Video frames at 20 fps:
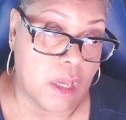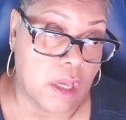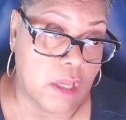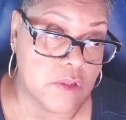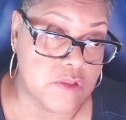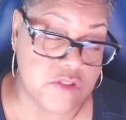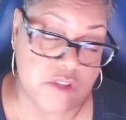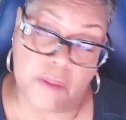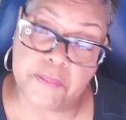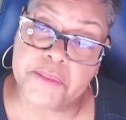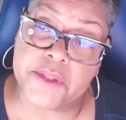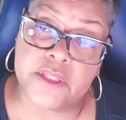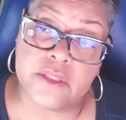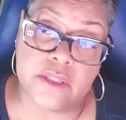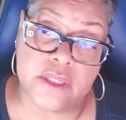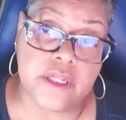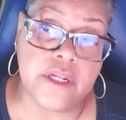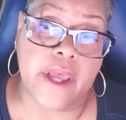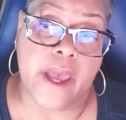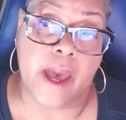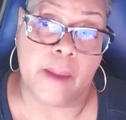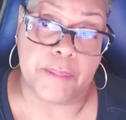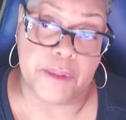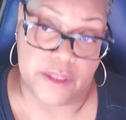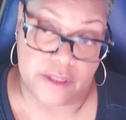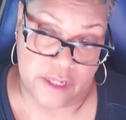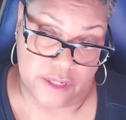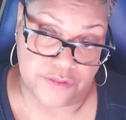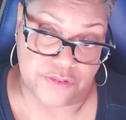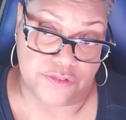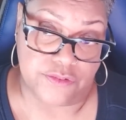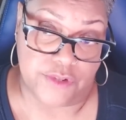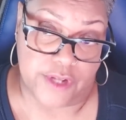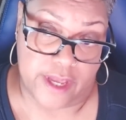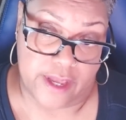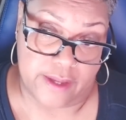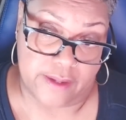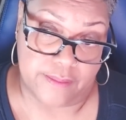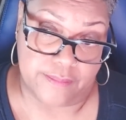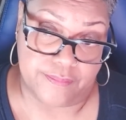Something did happen
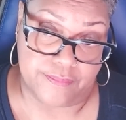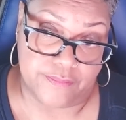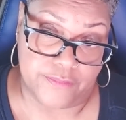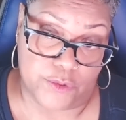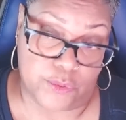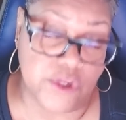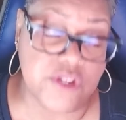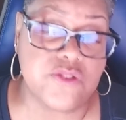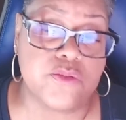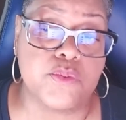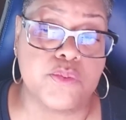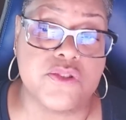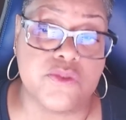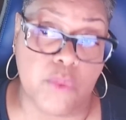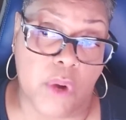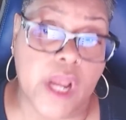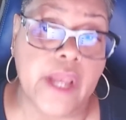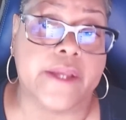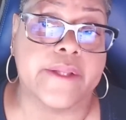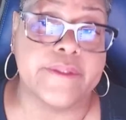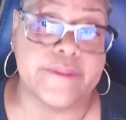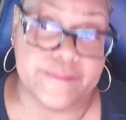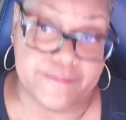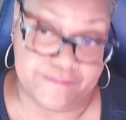yesterday. Chris was right.